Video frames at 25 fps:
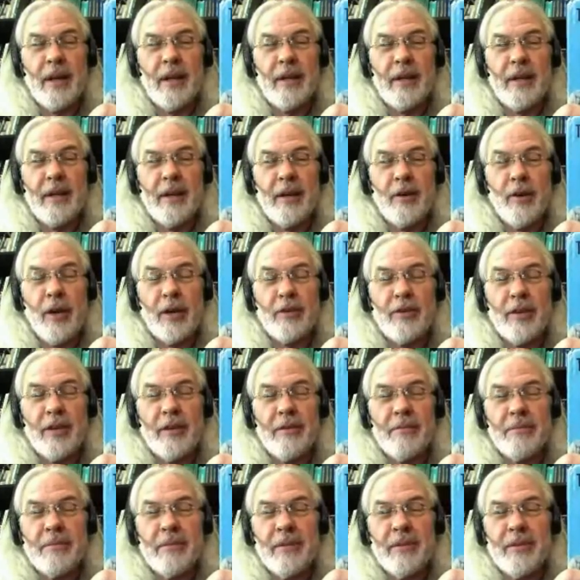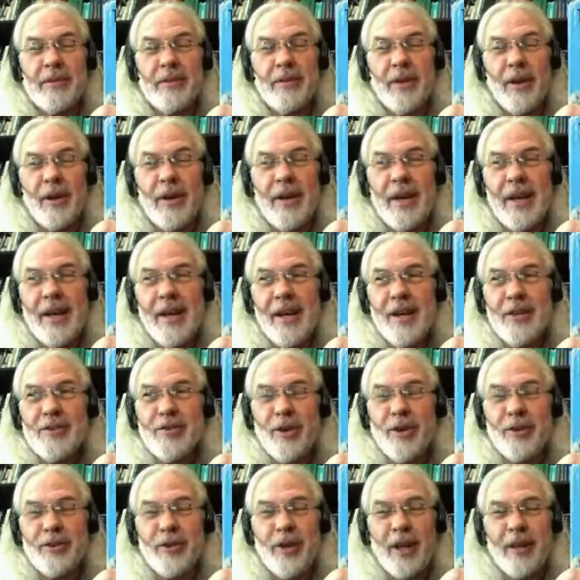and who actually showed
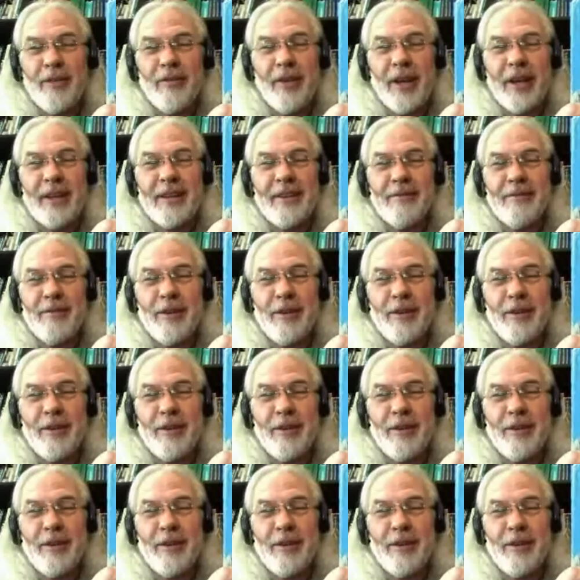us all of like